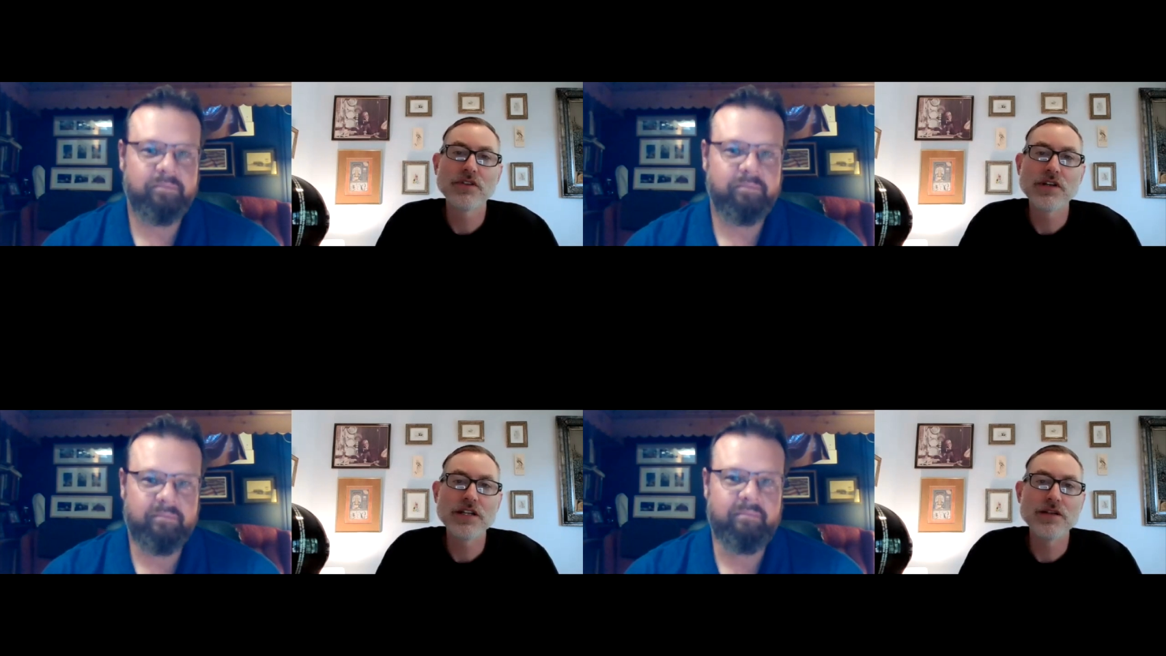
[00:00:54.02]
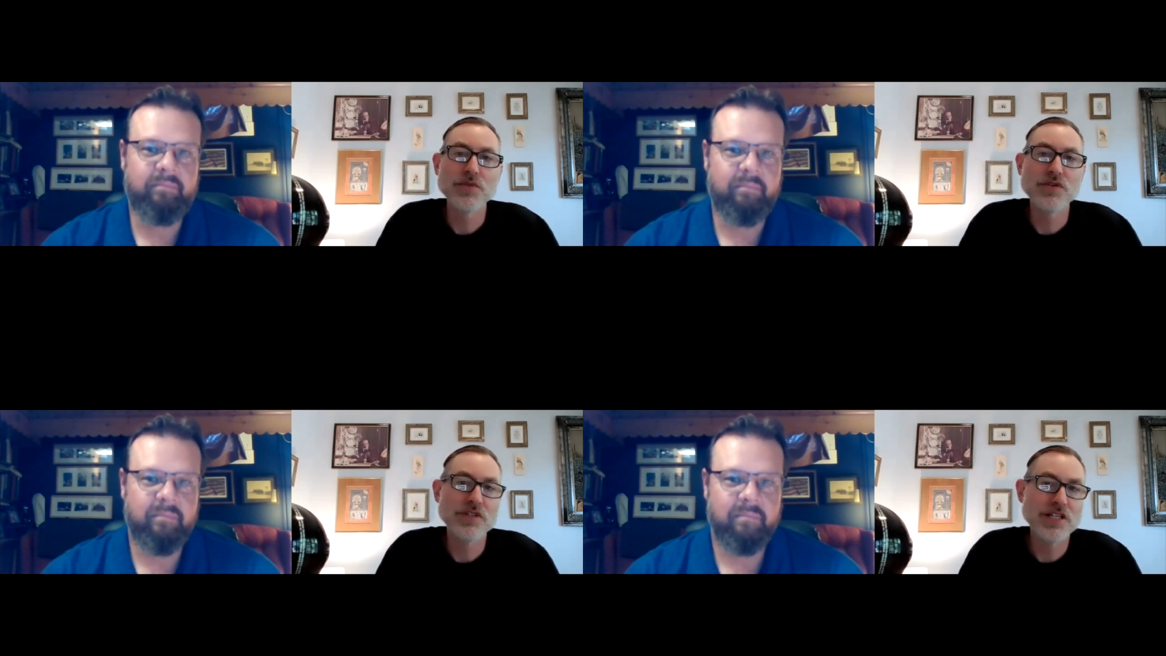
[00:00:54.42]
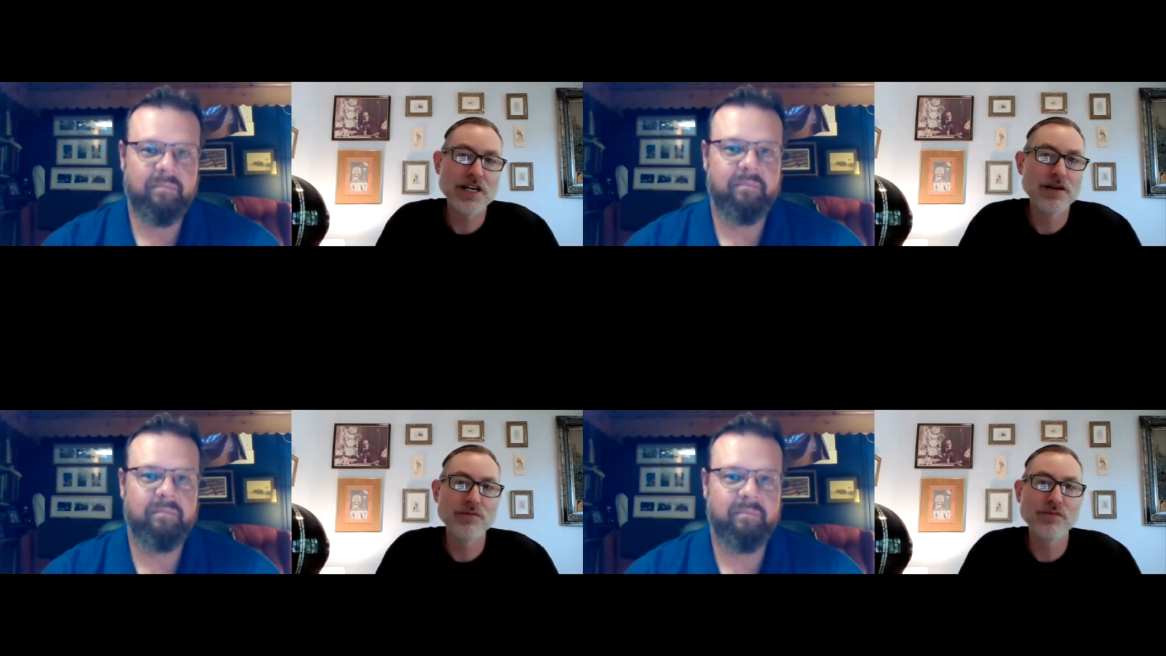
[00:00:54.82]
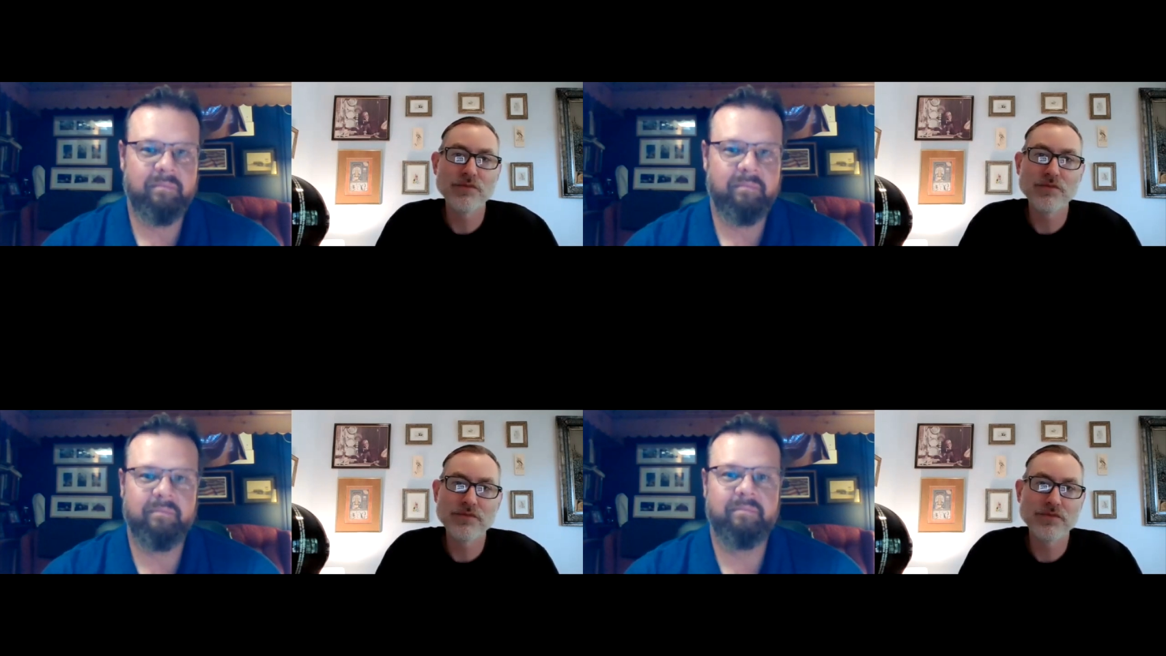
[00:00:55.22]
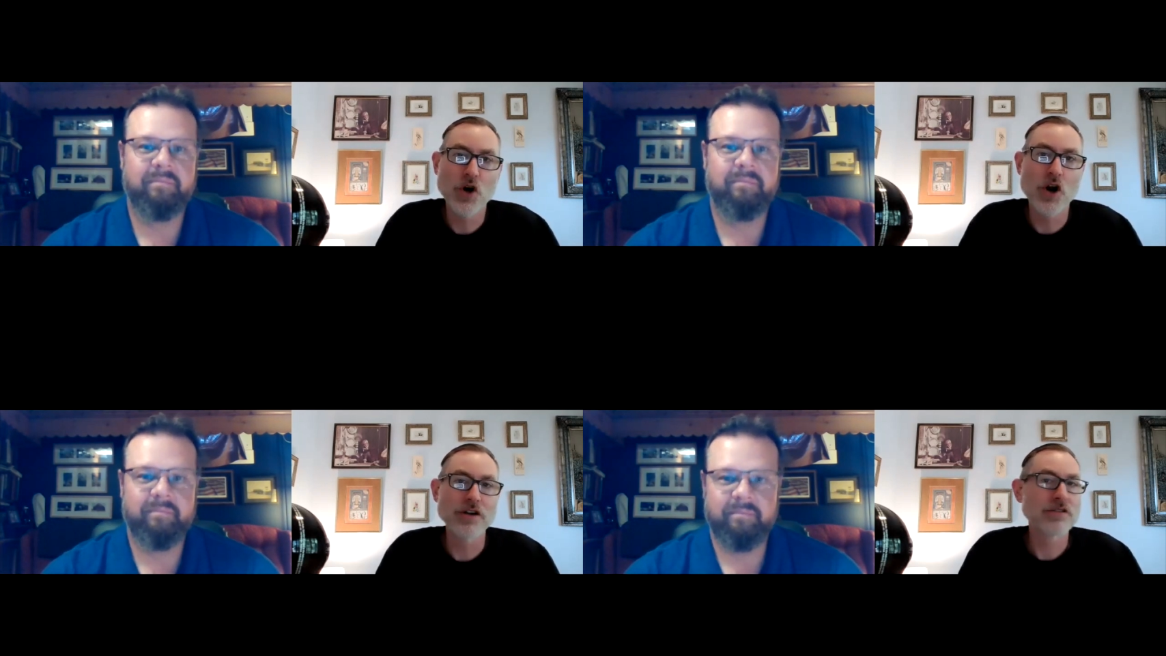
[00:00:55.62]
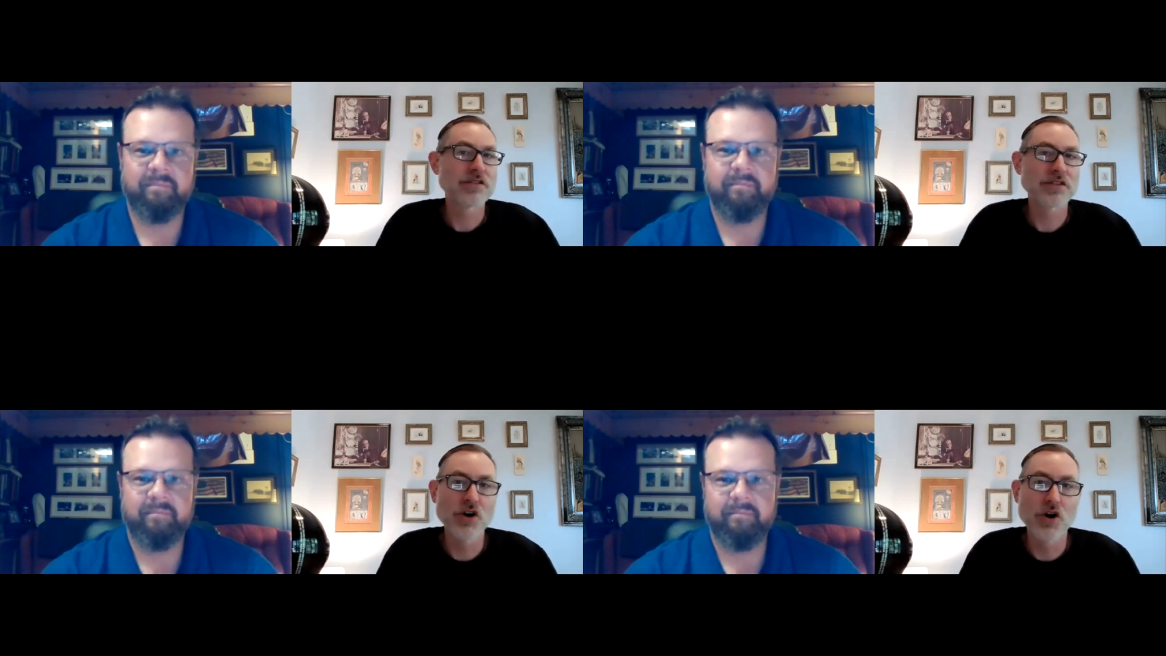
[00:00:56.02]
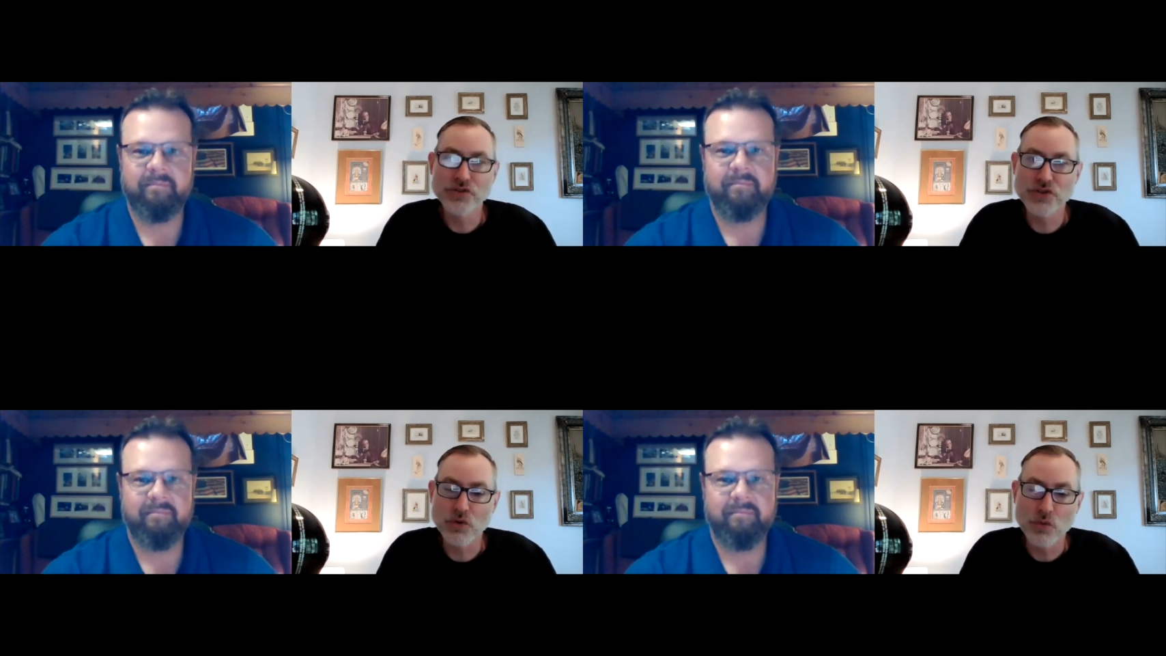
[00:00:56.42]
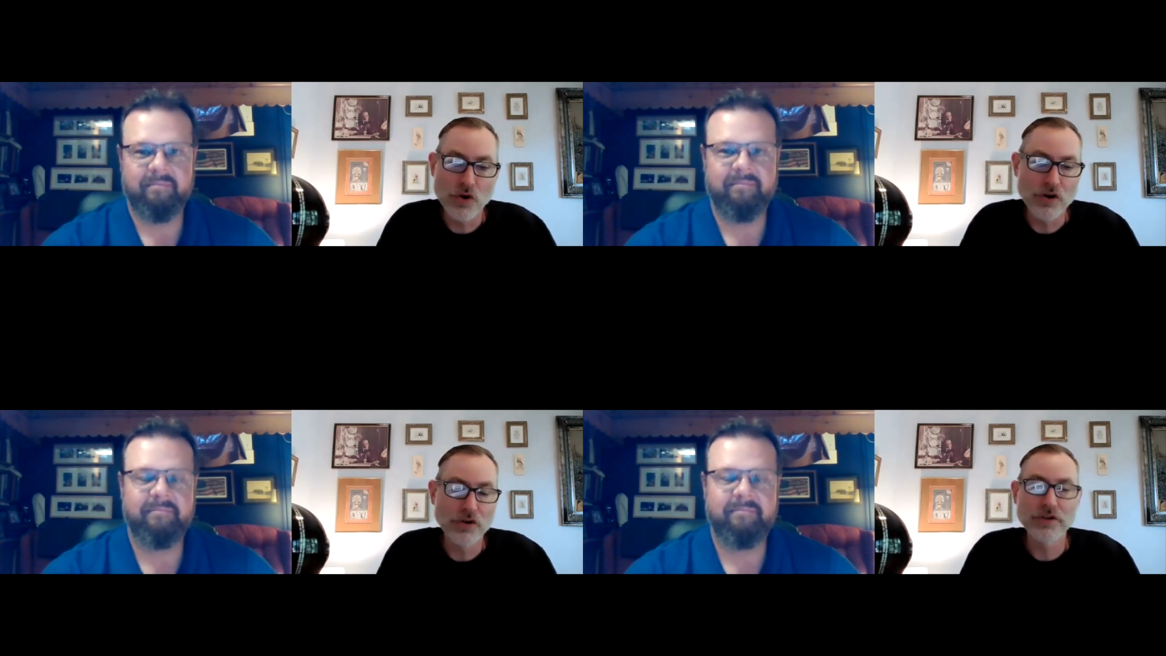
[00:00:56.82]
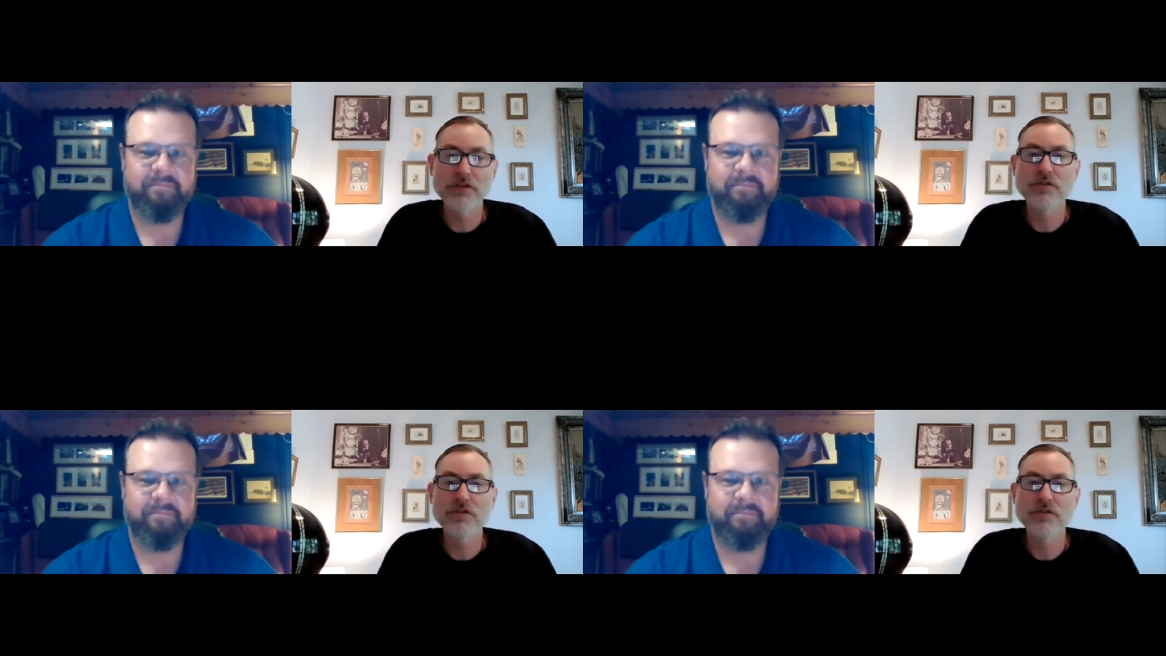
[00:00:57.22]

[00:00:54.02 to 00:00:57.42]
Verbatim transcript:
Speaker 1: in the museum arts culture world